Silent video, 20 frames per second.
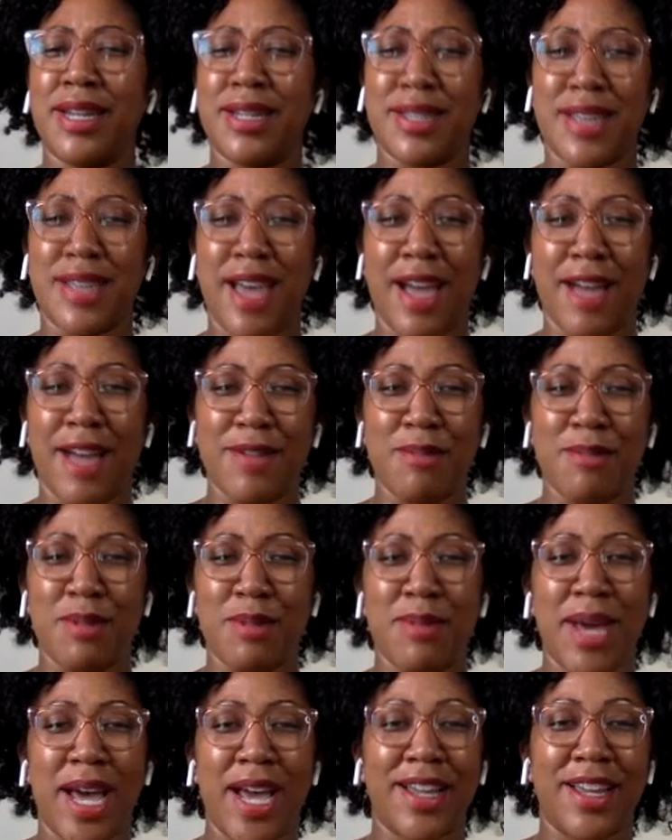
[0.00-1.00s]
like to have to
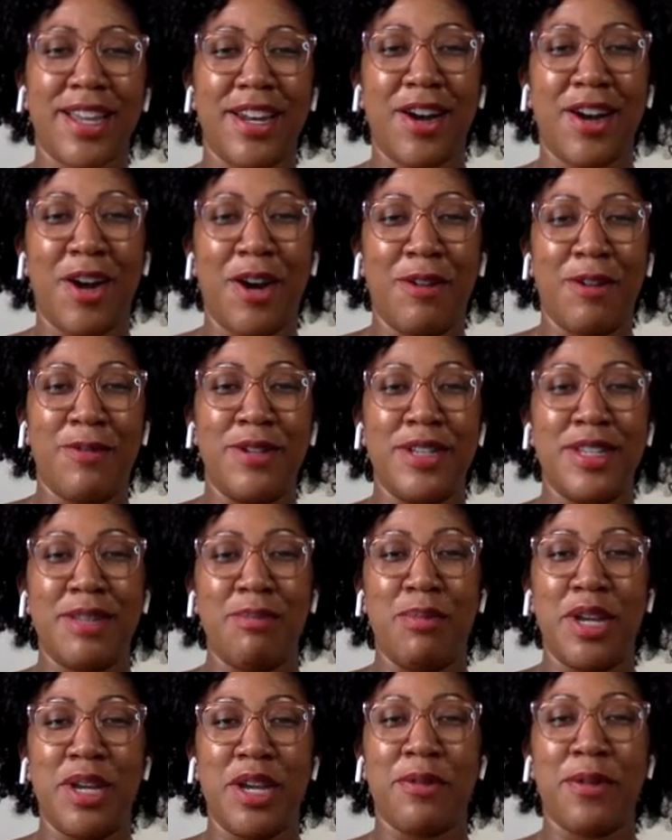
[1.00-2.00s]
be back in the office
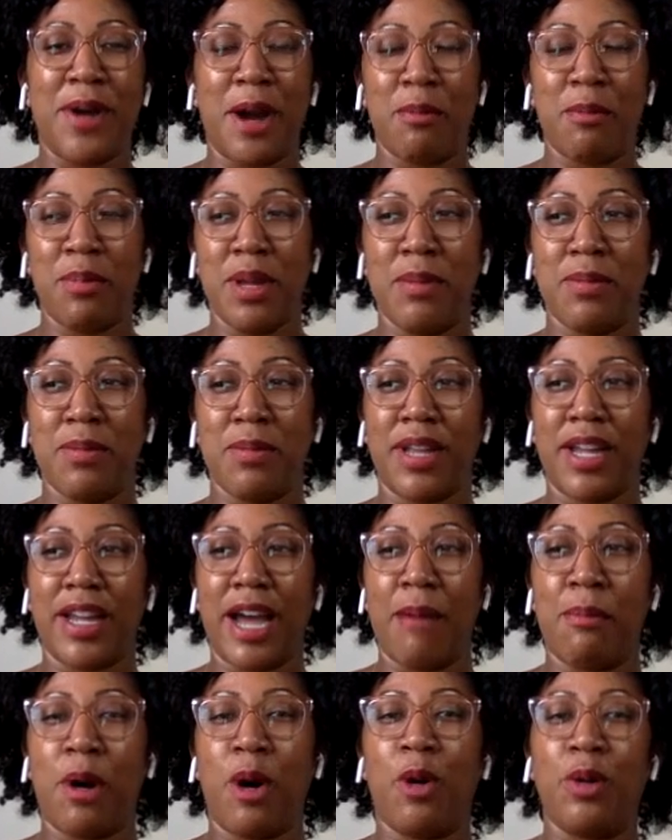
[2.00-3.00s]
and be around people? Like,
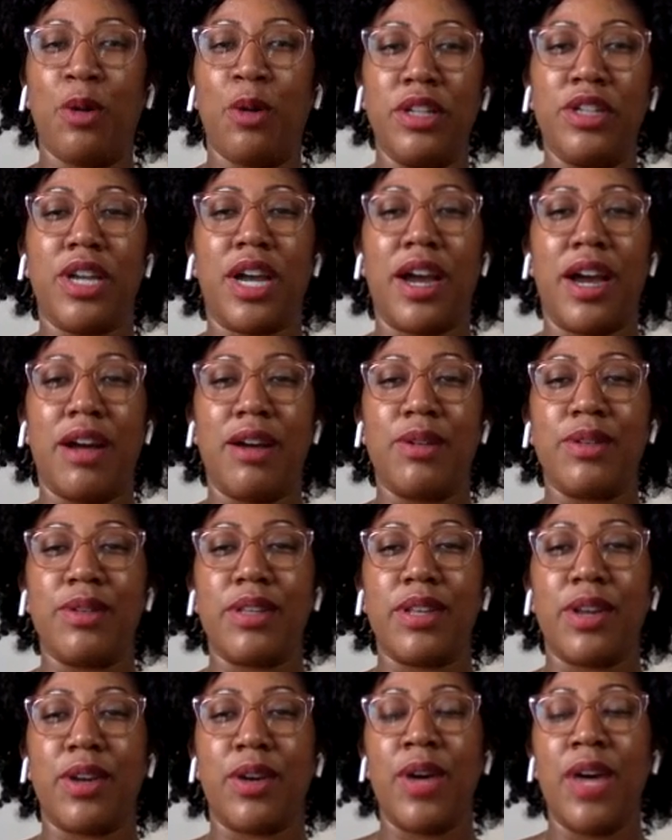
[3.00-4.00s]
I'm an only child,
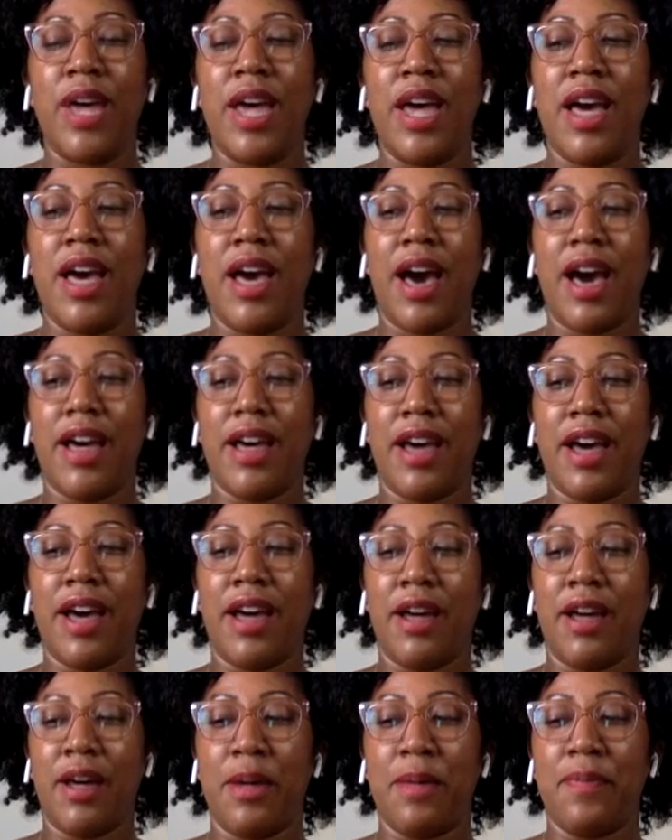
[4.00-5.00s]
so
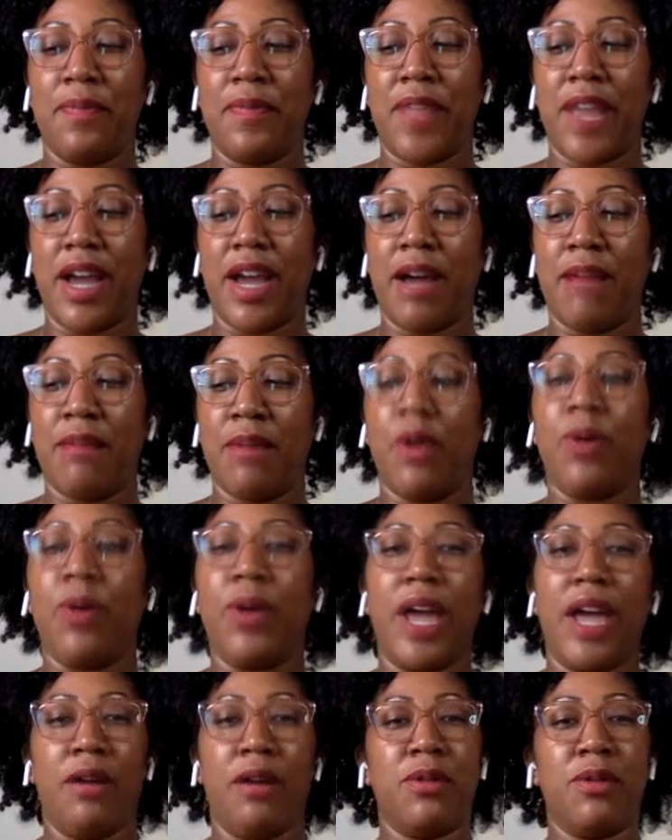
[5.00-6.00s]
I'm
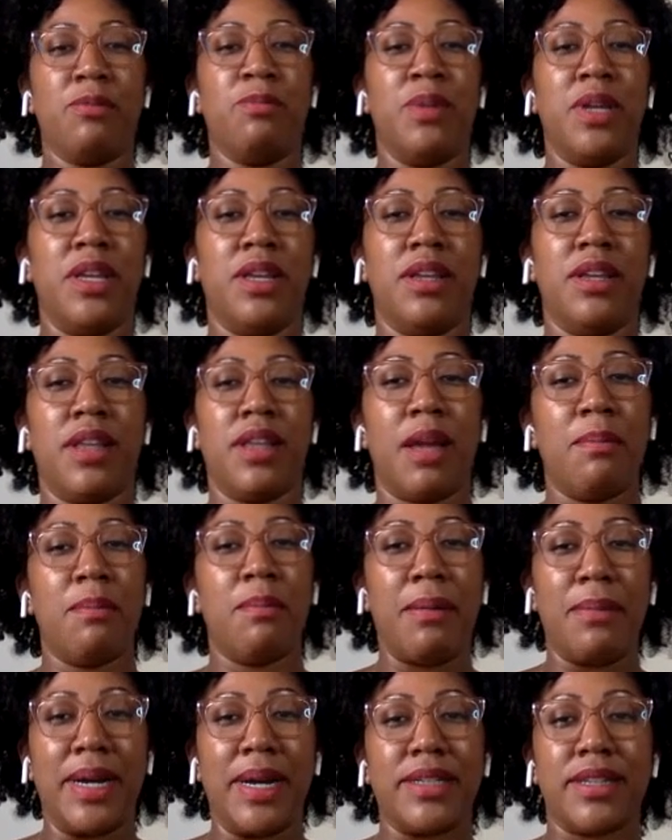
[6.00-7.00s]
okay with being like
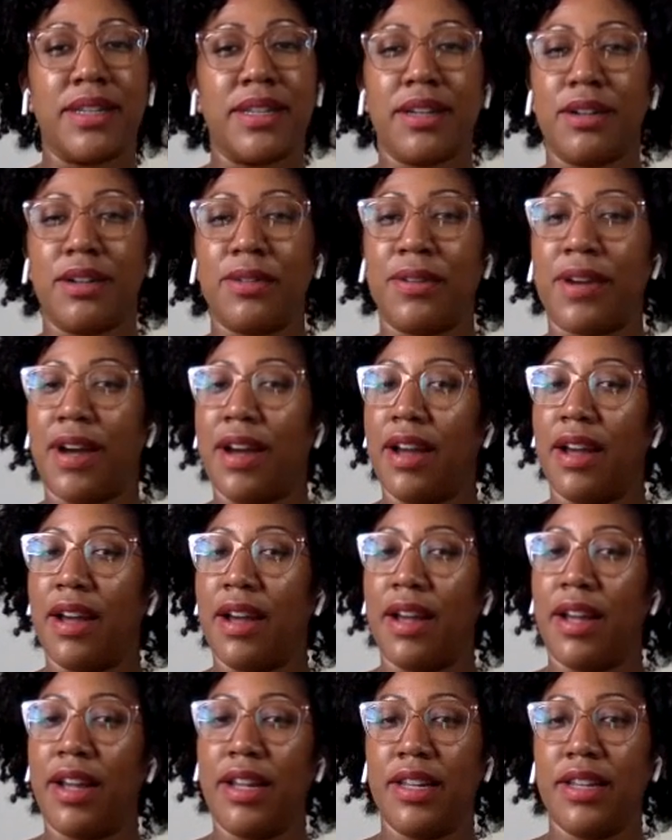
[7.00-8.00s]
by myself.
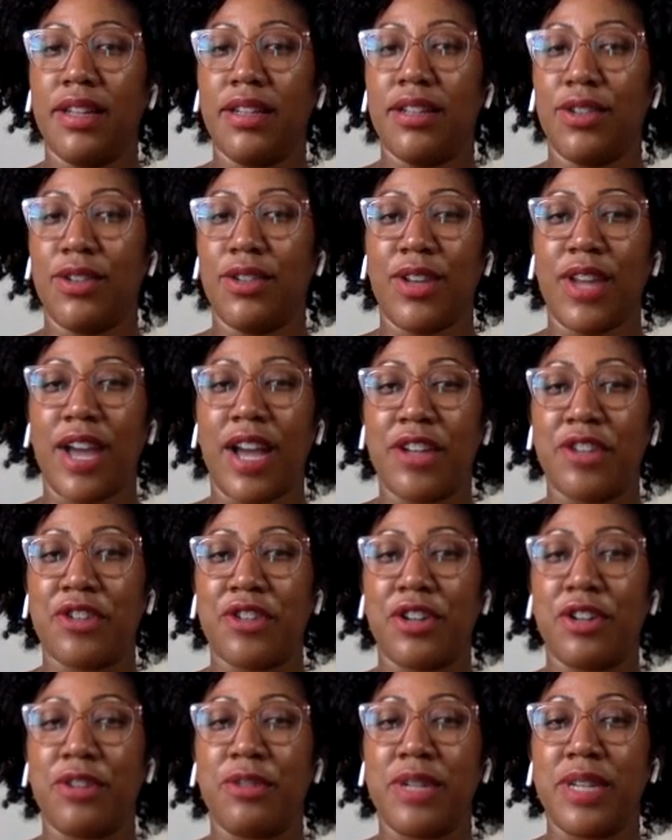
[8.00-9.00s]
I do not
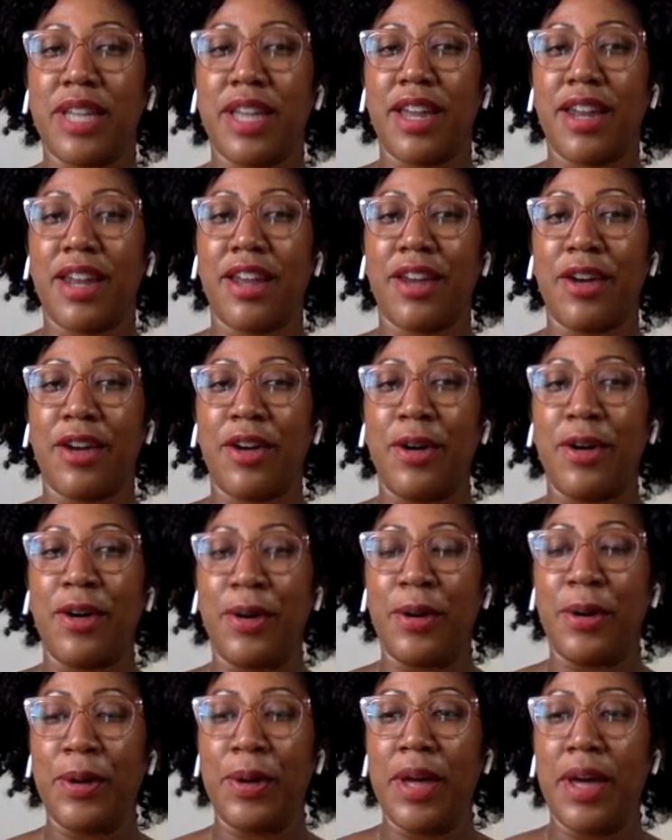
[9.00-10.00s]
struggle with that at
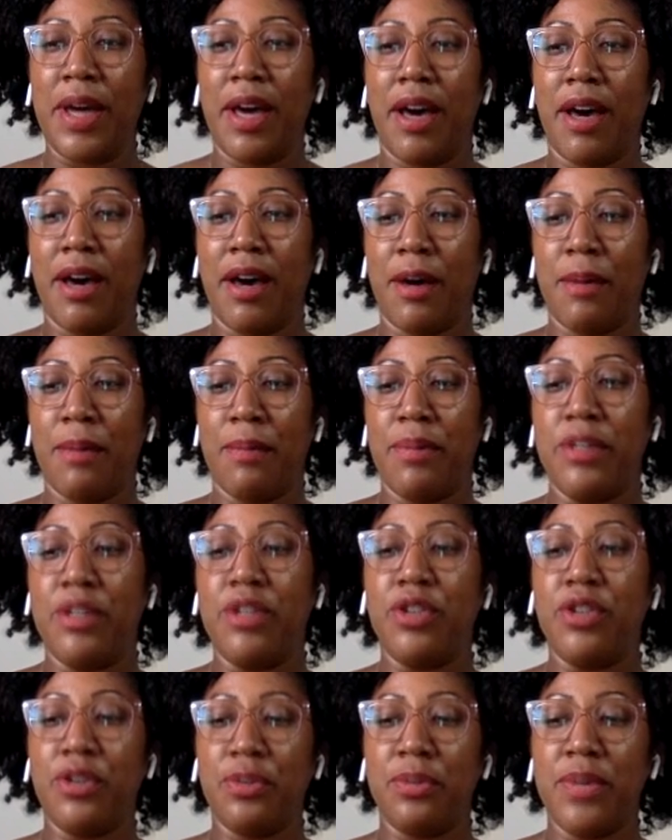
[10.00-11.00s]
all.
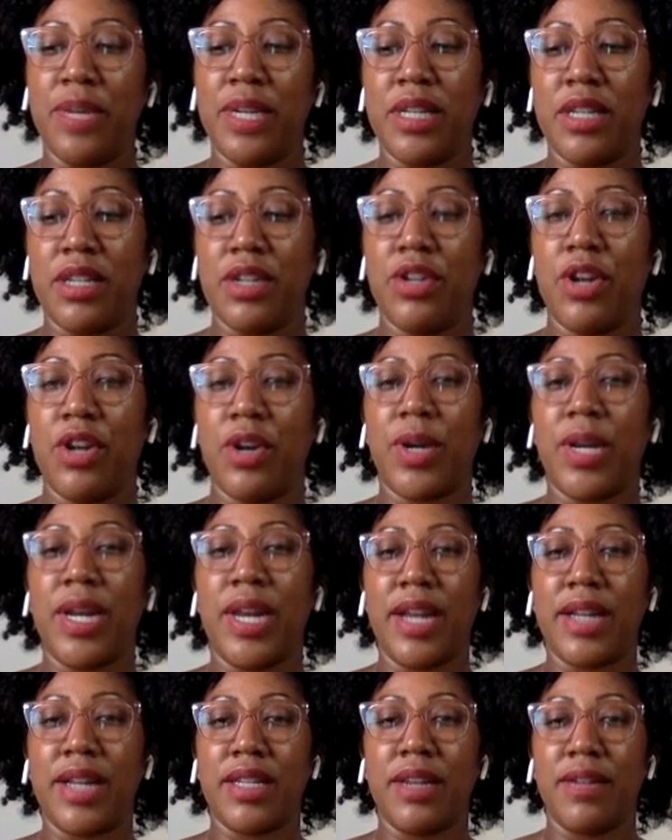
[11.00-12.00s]
But do miss, you know,
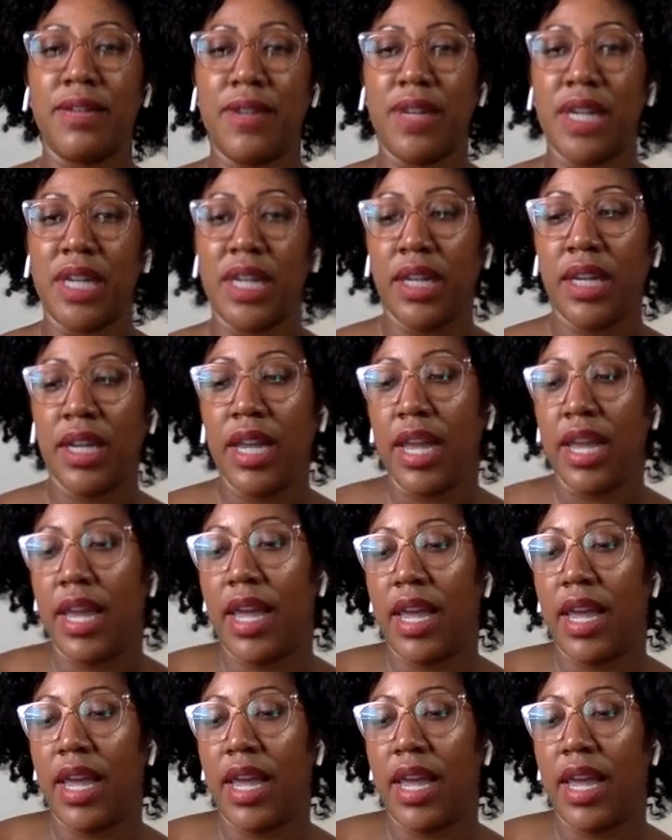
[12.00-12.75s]
connectivity